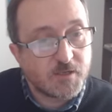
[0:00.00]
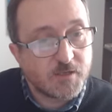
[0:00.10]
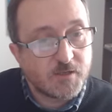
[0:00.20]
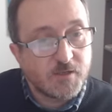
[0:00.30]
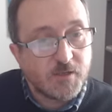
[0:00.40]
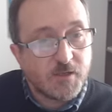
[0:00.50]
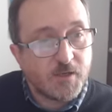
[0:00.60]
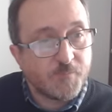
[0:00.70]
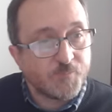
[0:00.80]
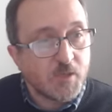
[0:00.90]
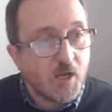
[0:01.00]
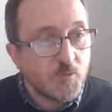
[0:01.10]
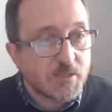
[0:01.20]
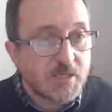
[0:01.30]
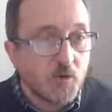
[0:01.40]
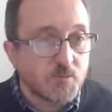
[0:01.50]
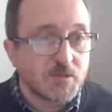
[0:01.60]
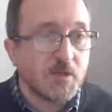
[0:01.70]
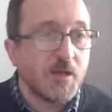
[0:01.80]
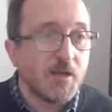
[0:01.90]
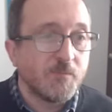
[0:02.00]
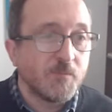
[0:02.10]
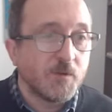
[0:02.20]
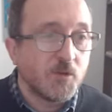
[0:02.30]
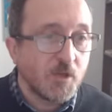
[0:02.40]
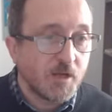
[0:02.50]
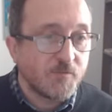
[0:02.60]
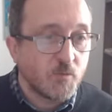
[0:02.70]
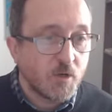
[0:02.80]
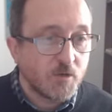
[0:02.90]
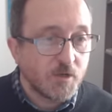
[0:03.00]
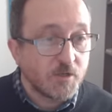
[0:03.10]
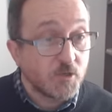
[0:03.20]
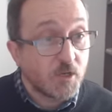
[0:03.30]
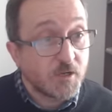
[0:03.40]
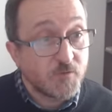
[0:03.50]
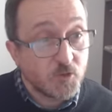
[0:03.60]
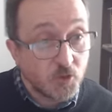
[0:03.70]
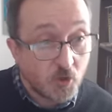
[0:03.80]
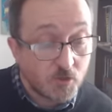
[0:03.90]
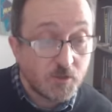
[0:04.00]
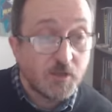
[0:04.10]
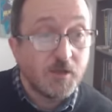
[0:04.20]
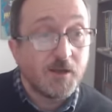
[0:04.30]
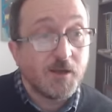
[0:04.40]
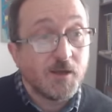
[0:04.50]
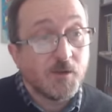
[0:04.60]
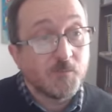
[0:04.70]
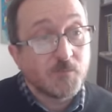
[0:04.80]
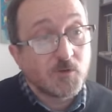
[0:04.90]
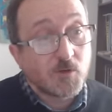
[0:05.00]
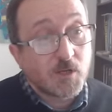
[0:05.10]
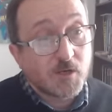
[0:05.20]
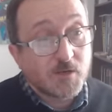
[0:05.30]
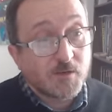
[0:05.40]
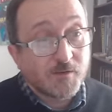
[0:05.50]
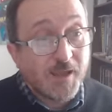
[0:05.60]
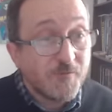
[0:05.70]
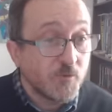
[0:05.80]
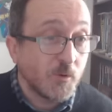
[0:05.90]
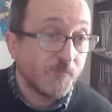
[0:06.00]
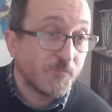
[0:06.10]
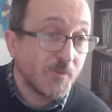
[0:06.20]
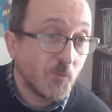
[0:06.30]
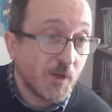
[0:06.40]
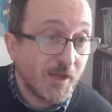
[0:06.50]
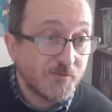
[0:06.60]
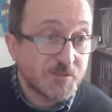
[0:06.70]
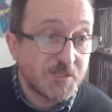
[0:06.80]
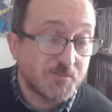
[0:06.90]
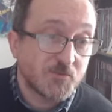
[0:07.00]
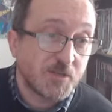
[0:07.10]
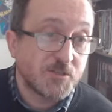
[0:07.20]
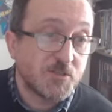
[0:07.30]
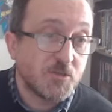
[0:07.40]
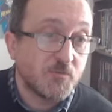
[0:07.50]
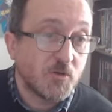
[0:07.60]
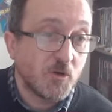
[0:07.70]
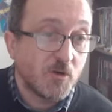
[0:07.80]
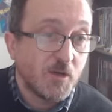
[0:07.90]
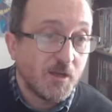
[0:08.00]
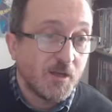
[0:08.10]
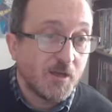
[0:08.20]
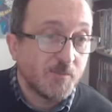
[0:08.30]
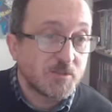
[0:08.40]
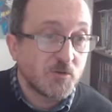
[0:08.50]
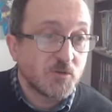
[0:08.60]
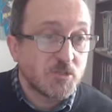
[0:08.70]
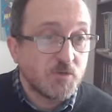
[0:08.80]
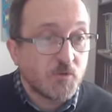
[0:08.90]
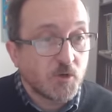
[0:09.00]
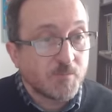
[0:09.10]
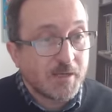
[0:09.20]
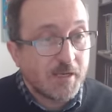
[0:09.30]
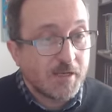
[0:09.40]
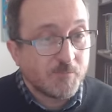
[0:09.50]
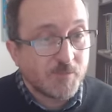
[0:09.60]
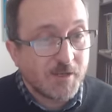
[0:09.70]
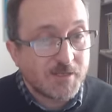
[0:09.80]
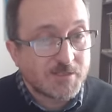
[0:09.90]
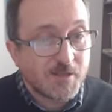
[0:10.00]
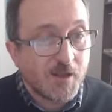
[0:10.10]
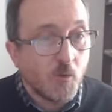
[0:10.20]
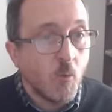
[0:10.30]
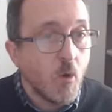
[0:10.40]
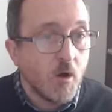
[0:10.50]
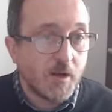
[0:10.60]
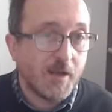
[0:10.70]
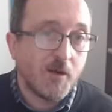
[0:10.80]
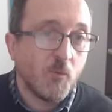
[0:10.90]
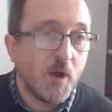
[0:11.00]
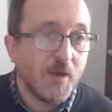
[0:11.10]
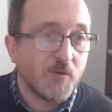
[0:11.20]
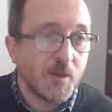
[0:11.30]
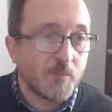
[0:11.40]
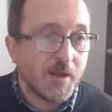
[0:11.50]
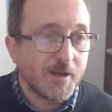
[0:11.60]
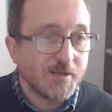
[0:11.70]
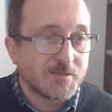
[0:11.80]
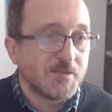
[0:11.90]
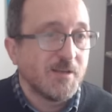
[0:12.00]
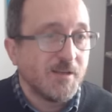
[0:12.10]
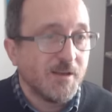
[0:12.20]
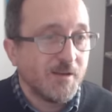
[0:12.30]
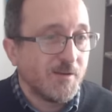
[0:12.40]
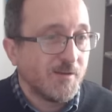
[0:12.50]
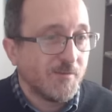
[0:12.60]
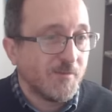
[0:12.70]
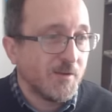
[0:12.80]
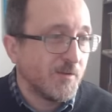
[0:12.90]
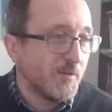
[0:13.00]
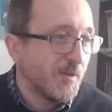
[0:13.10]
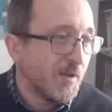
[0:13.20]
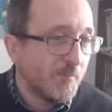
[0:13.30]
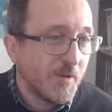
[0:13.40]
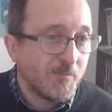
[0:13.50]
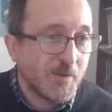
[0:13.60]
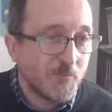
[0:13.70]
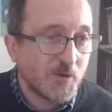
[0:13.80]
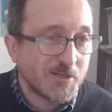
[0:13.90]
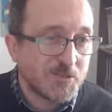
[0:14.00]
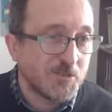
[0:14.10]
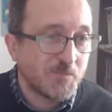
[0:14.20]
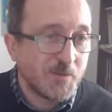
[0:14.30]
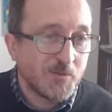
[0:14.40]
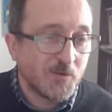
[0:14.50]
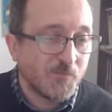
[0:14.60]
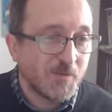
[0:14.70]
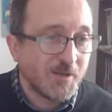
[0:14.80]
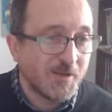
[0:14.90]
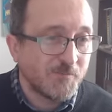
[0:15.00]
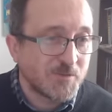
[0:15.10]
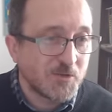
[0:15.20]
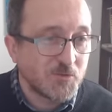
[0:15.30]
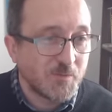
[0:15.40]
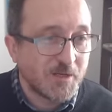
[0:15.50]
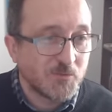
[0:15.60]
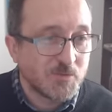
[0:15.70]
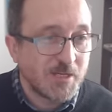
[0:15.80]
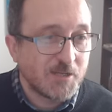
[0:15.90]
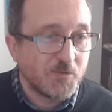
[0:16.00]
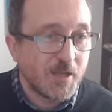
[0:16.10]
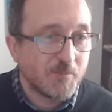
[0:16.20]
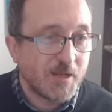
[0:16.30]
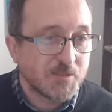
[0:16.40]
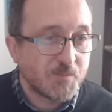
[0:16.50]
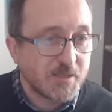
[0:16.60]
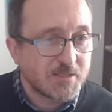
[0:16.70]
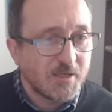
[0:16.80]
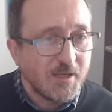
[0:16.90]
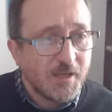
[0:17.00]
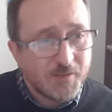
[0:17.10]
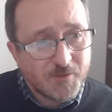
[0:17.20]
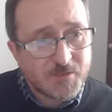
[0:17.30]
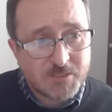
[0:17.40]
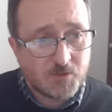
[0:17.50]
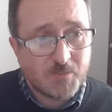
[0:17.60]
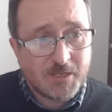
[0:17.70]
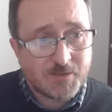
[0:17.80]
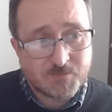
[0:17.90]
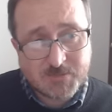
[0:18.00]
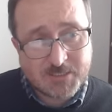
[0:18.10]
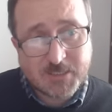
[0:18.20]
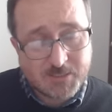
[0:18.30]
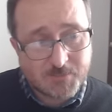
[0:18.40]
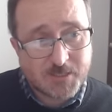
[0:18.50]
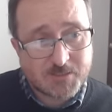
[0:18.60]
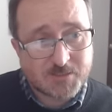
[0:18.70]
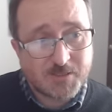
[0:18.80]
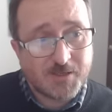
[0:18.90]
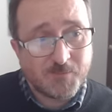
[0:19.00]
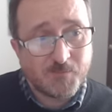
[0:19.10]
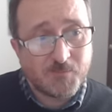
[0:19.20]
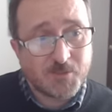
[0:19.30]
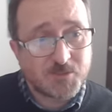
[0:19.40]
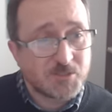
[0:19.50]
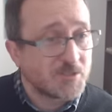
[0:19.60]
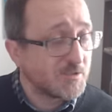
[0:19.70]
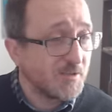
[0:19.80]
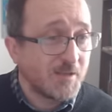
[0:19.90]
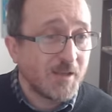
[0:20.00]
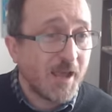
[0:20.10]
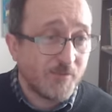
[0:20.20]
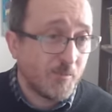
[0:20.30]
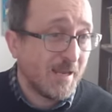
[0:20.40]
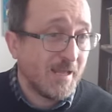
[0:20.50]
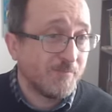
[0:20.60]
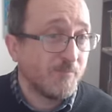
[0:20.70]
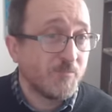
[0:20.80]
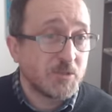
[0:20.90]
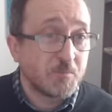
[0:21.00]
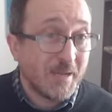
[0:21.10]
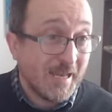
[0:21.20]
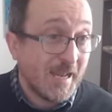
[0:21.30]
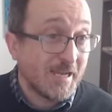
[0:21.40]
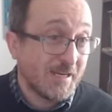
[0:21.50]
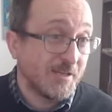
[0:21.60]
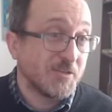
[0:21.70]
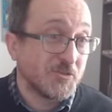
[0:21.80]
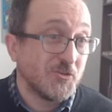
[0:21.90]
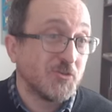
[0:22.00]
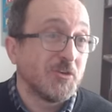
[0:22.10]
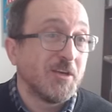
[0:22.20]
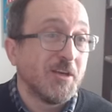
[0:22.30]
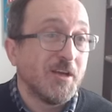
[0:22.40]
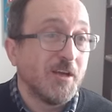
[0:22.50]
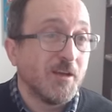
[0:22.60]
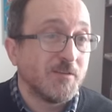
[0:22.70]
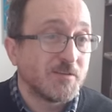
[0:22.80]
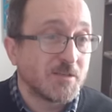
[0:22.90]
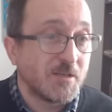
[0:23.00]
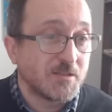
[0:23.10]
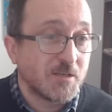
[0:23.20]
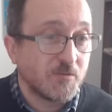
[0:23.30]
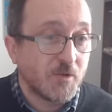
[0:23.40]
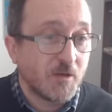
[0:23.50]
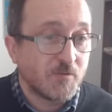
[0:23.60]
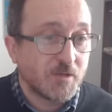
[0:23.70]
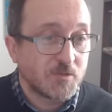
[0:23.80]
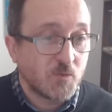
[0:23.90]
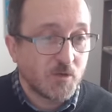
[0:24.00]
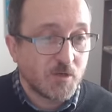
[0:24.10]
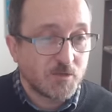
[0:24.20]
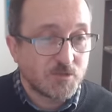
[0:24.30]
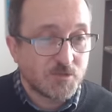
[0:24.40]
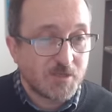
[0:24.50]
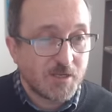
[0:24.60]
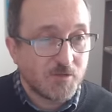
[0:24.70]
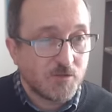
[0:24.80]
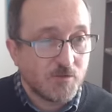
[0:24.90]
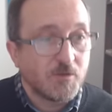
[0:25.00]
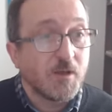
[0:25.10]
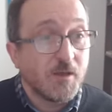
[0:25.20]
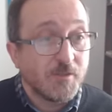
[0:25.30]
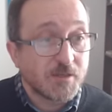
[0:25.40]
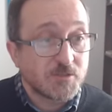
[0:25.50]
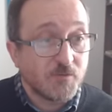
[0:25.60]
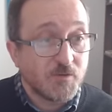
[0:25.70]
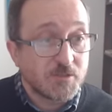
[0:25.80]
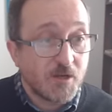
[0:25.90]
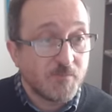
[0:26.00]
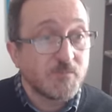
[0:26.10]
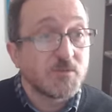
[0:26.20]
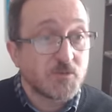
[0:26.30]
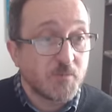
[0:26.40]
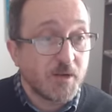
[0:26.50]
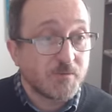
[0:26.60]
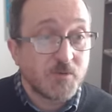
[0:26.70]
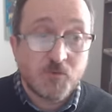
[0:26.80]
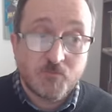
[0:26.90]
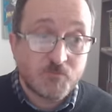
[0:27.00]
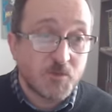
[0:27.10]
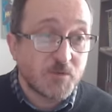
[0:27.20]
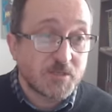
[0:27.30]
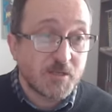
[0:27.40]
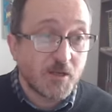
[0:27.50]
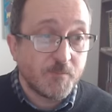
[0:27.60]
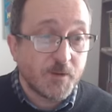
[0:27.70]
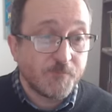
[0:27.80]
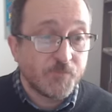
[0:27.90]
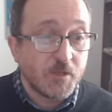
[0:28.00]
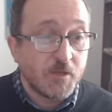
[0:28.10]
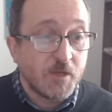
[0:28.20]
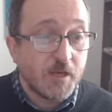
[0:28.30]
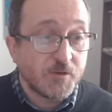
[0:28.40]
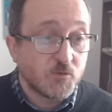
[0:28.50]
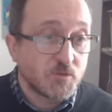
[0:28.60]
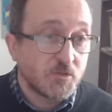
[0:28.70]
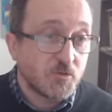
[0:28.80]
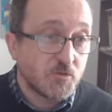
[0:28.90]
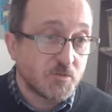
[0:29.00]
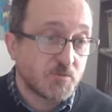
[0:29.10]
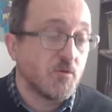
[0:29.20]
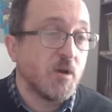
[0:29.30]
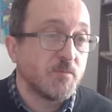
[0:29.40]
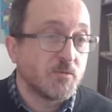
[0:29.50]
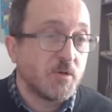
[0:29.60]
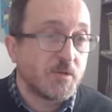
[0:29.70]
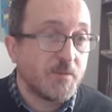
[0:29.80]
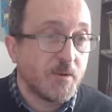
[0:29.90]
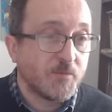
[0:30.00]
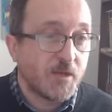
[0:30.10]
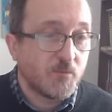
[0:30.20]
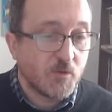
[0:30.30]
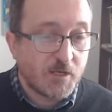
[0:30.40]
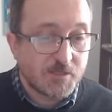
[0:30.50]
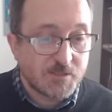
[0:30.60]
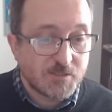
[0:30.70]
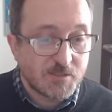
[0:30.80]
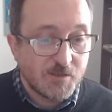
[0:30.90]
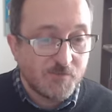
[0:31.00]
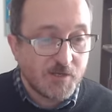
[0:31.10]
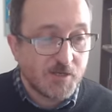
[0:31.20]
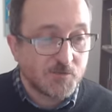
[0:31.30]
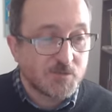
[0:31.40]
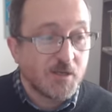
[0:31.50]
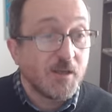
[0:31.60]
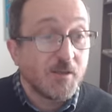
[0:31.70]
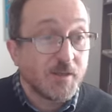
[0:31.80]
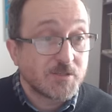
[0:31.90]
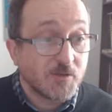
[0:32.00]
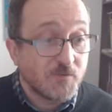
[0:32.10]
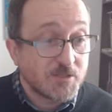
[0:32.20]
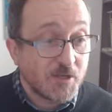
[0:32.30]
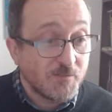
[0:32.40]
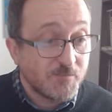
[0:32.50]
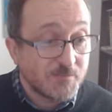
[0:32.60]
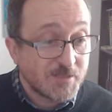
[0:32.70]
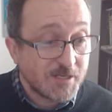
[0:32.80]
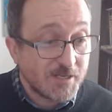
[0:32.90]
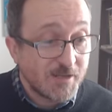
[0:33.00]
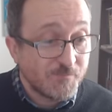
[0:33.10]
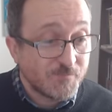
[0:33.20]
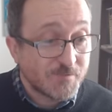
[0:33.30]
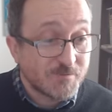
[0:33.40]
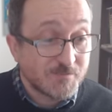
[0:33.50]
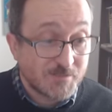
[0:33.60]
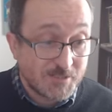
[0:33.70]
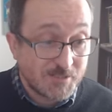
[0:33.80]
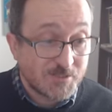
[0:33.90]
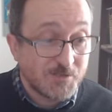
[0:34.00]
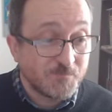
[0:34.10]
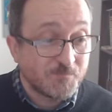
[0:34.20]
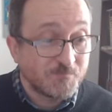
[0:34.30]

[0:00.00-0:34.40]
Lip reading: that. Hope that's helped. Good luck if you're wildcarding. Good luck if you're not. Good luck, everyone. Whatever chip strategy you've got, as long as you've got a plan in place, it will work out. Whatever that plan is, the people next to you, people on social media will tell you their plan's best. There is no plan that's particularly best, but just have a plan. Just planning is good. And so hopefully this wildcard should get you through. Thanks a lot for your time. Just a reminder, do press that like button and also do subscribe as well. Keep up to date with our latest videos. Thanks a lot for your time. Take care. See you soon.